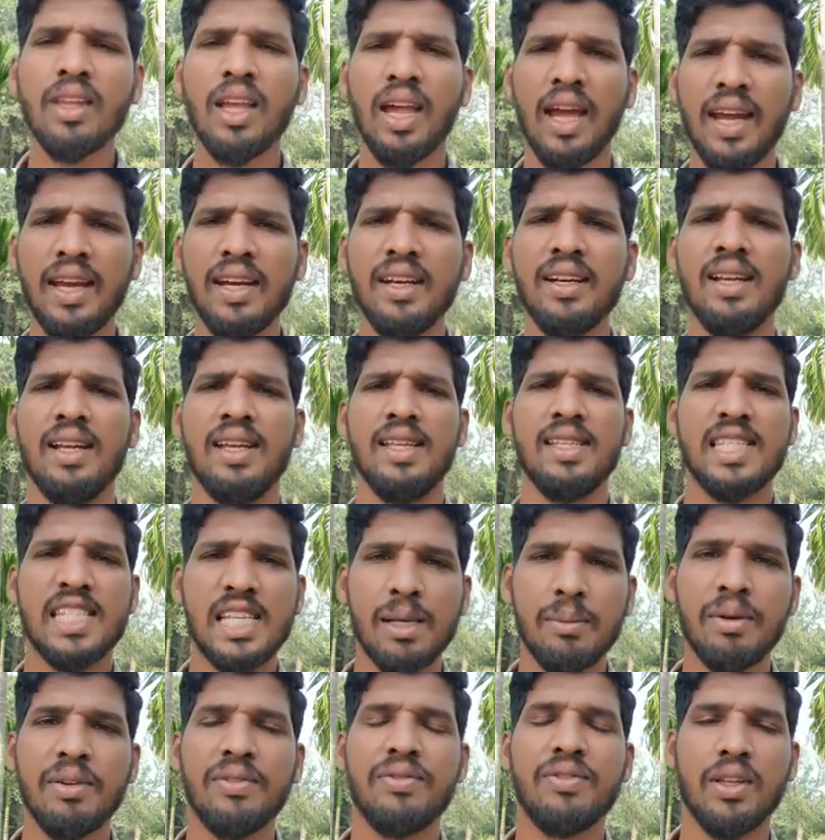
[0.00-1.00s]
And
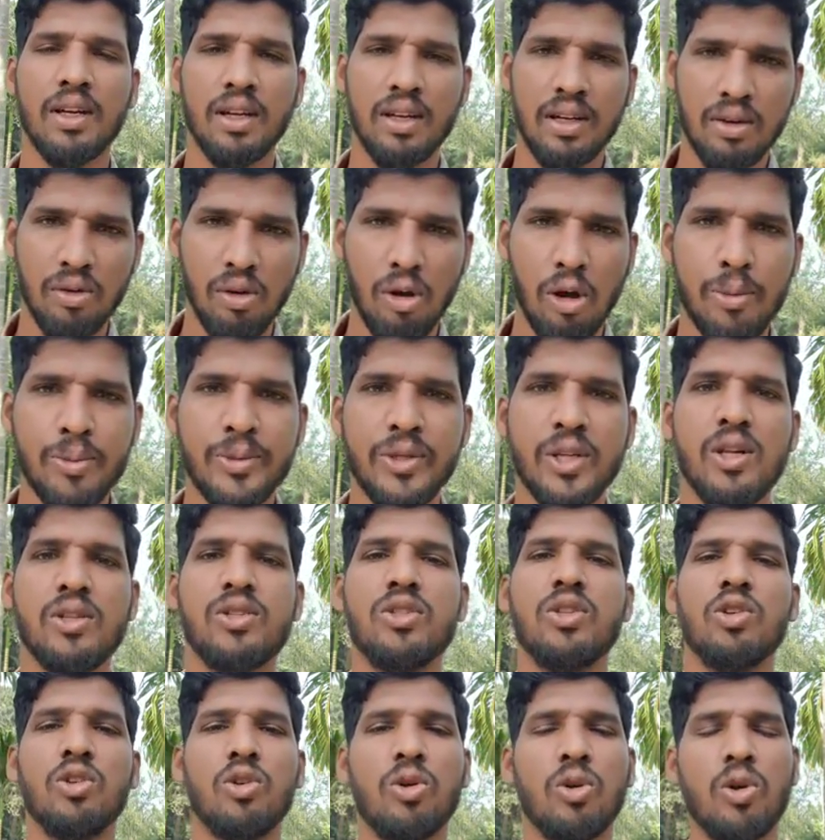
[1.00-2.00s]
some of the crops
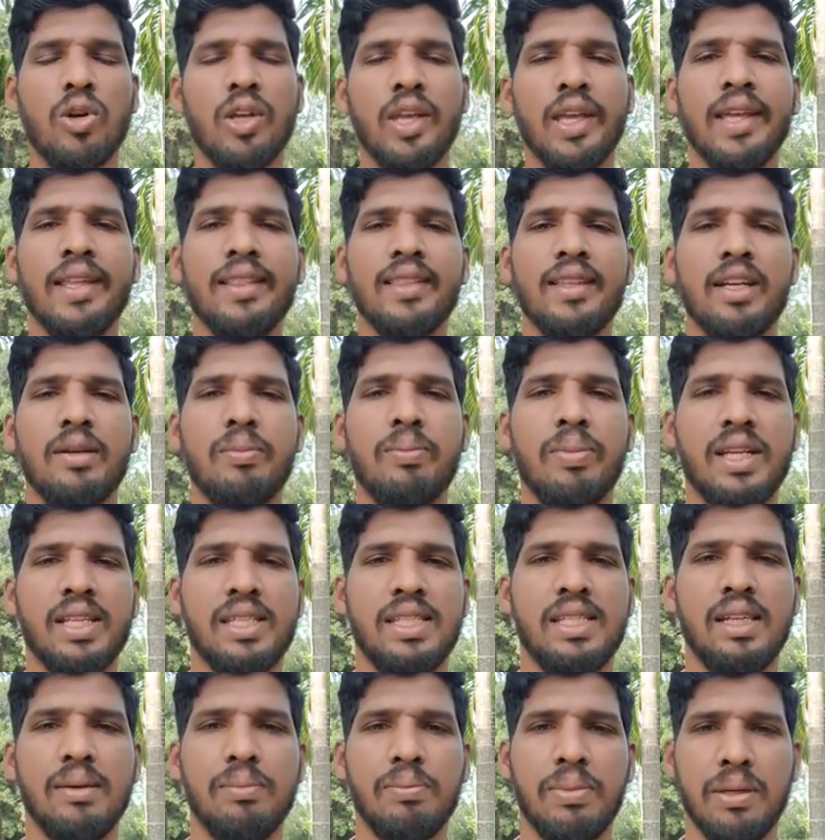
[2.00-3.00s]
also growing in that
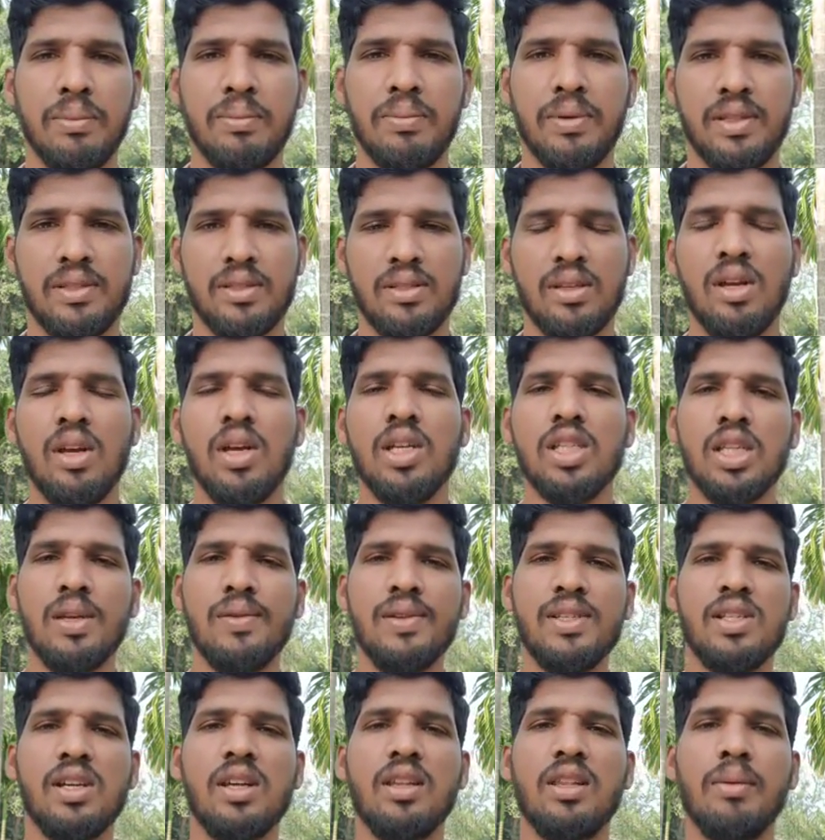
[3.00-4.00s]
place in peoples. So
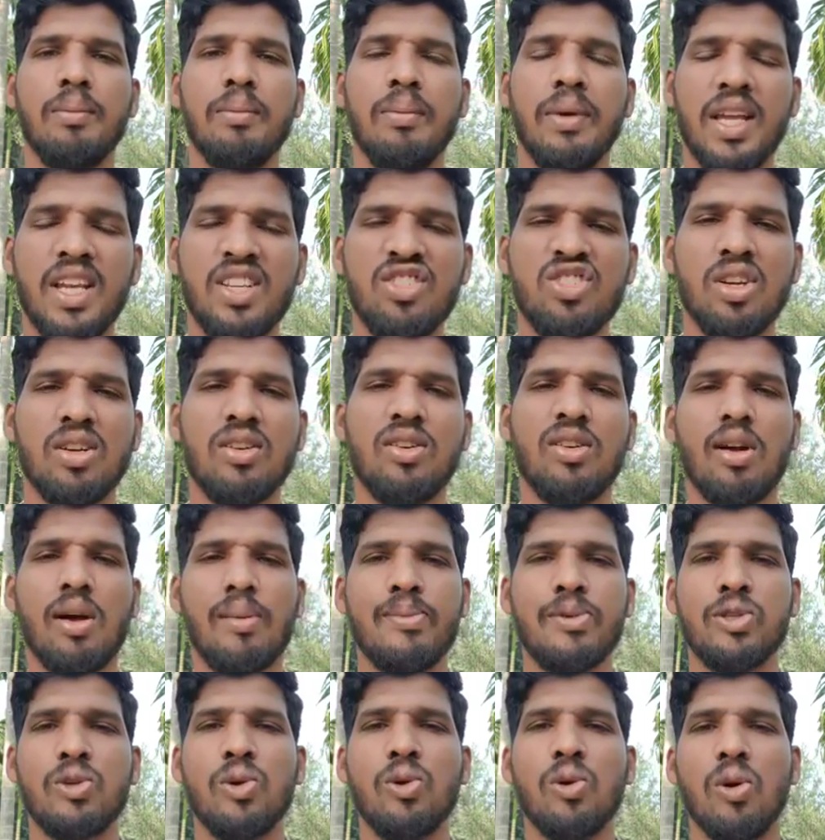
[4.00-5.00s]
which are the major
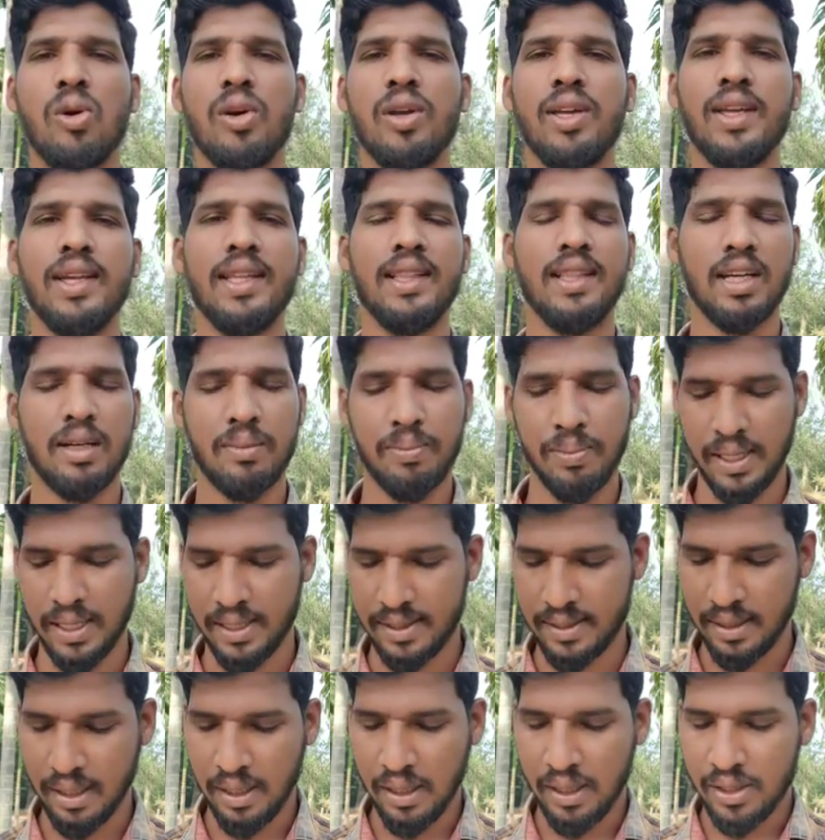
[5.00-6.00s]
crops growing in that
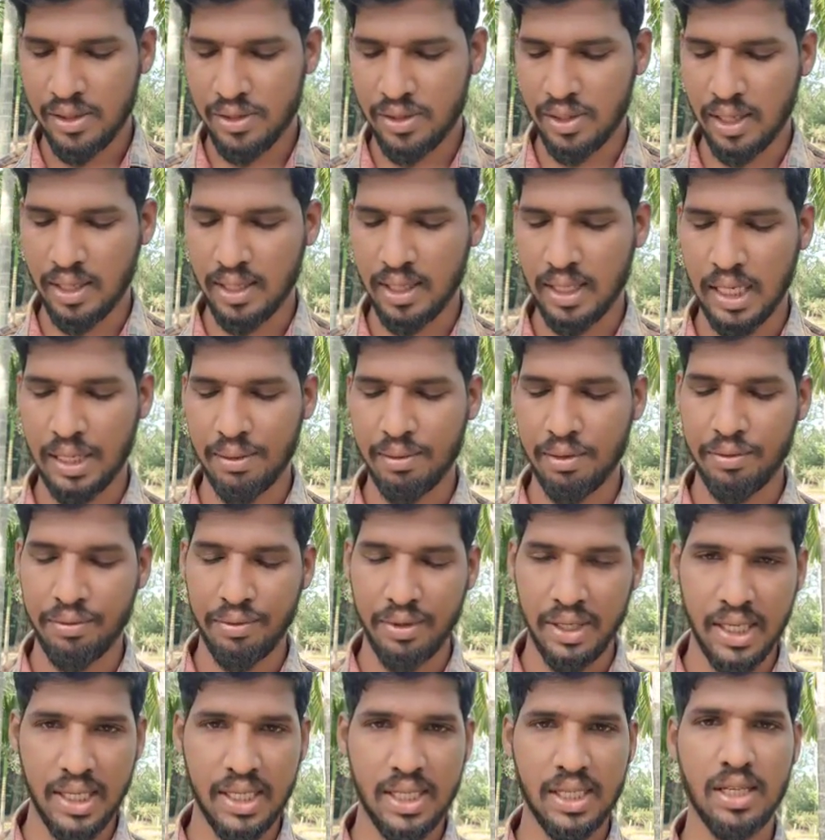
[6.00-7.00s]
place? So here they given
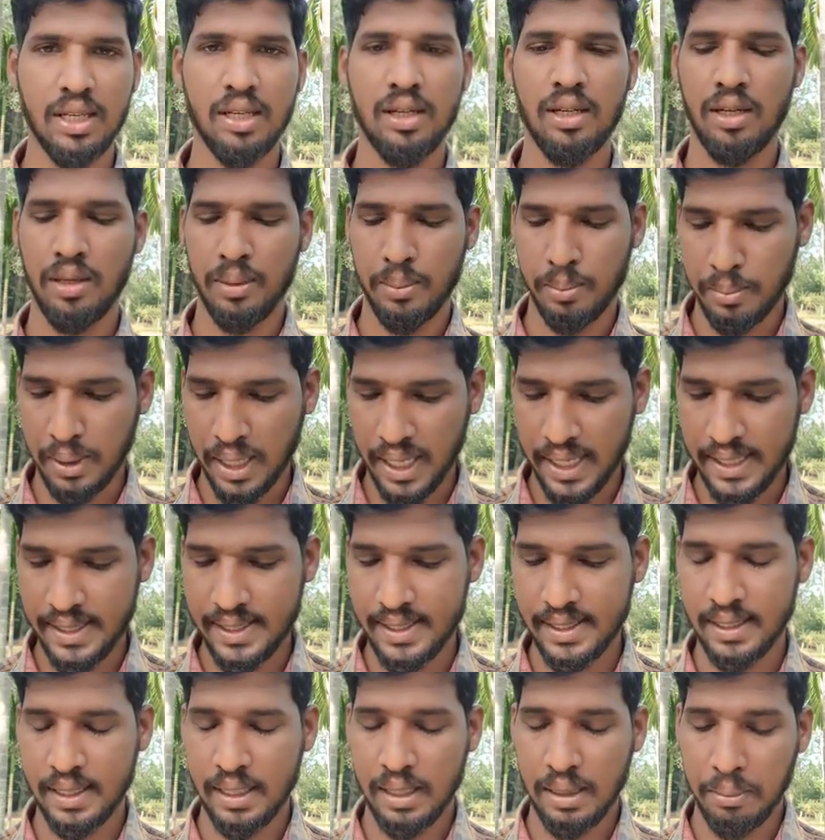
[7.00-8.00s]
wheat,
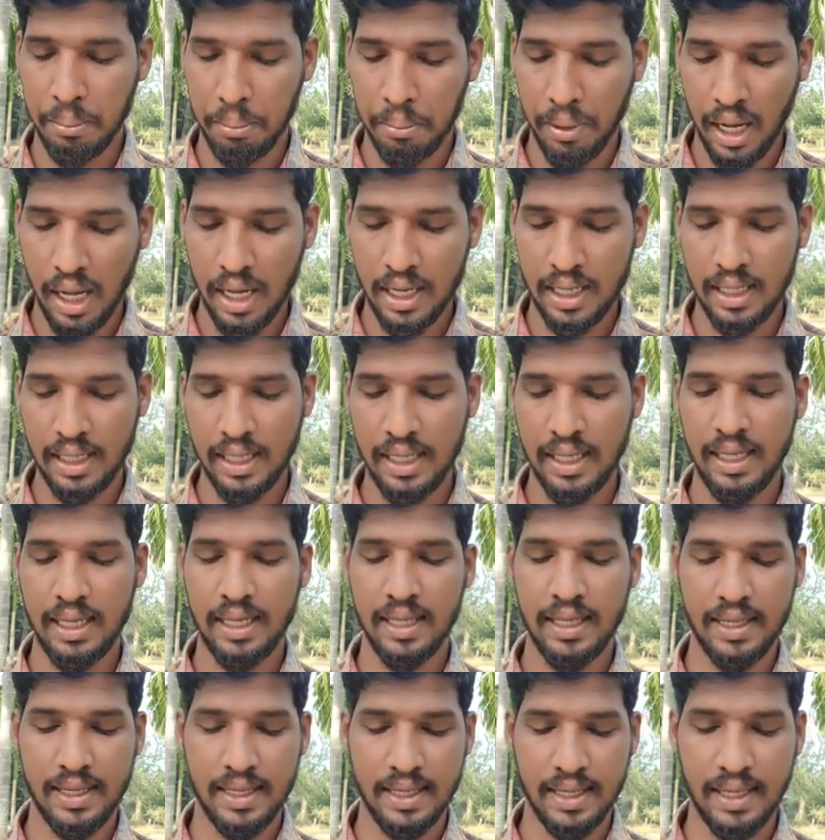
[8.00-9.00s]
maize, barley,
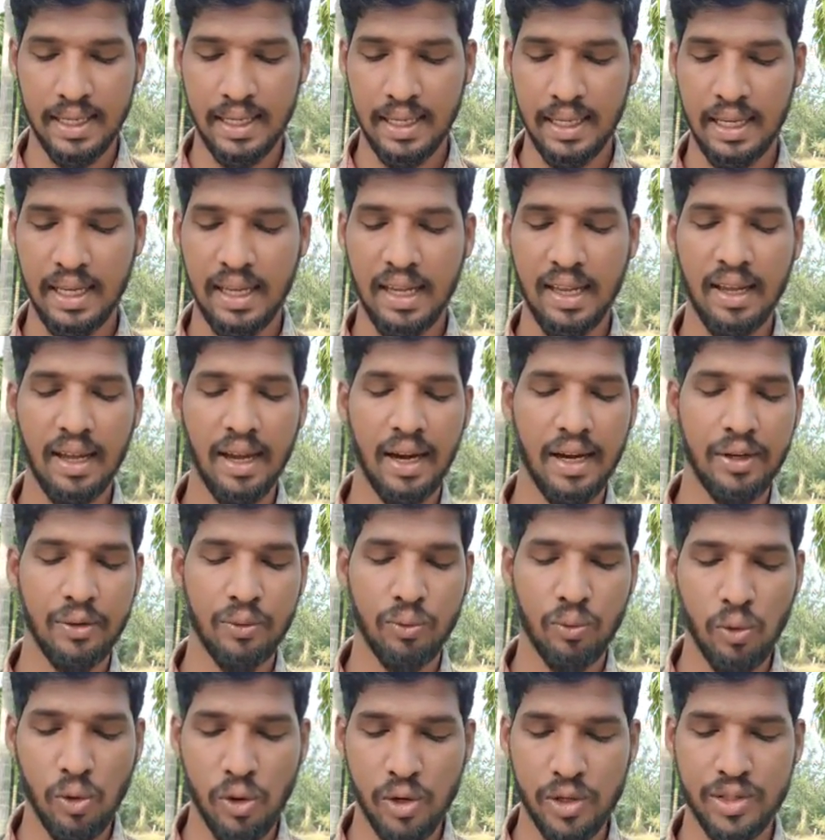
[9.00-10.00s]
rye and
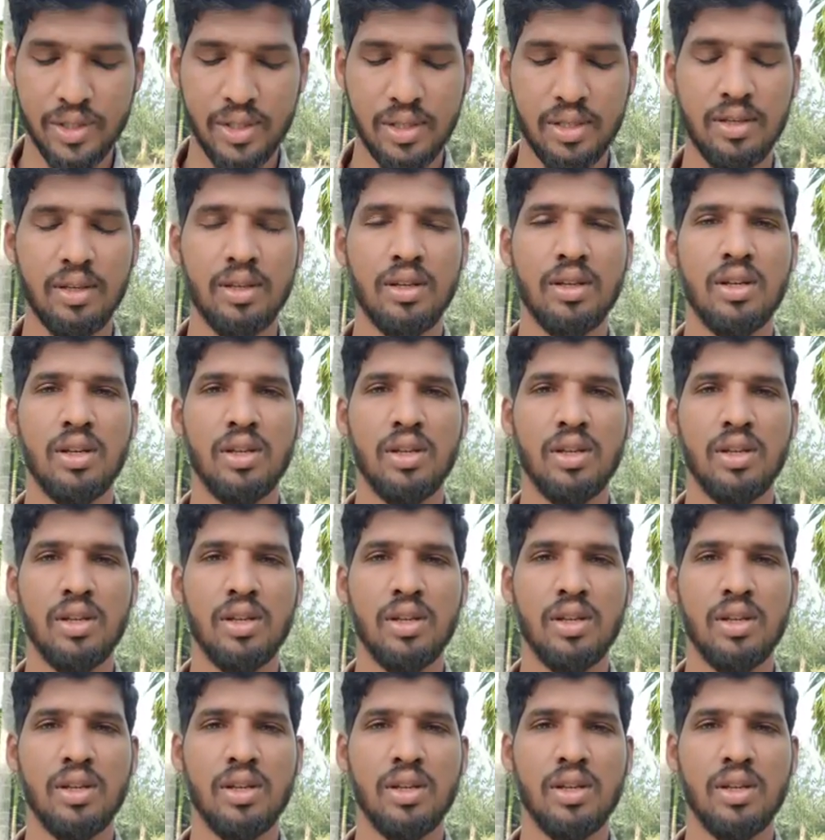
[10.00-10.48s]
oats.